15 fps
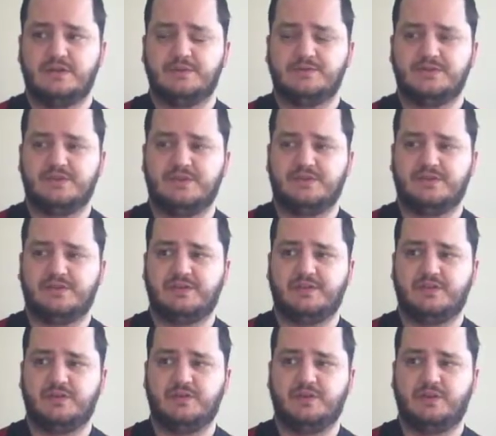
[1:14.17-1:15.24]
to think of like the
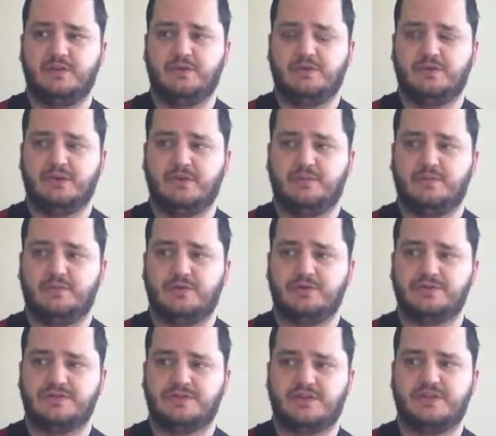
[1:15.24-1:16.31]
early
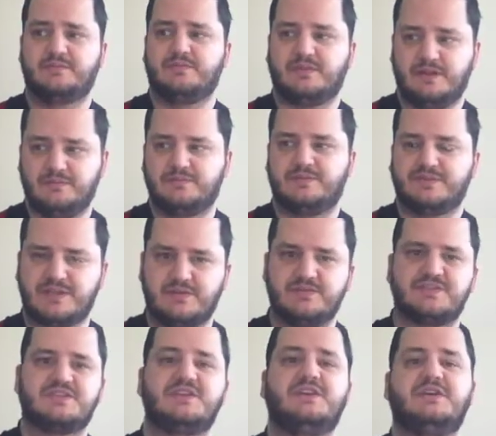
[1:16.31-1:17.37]
purchases, like The
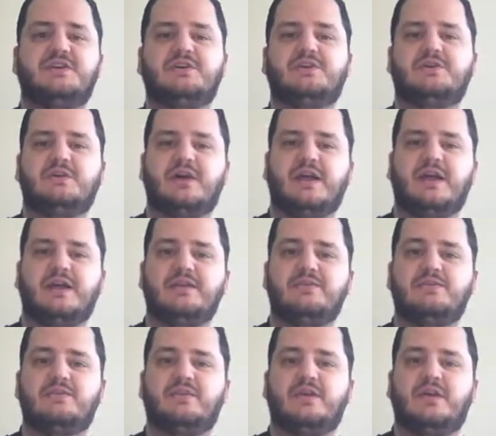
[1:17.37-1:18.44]
Seventh Seal
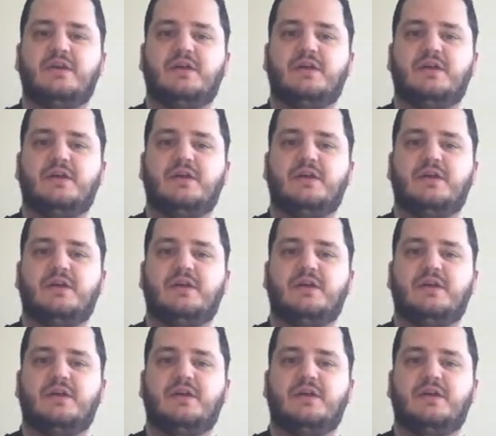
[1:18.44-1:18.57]
and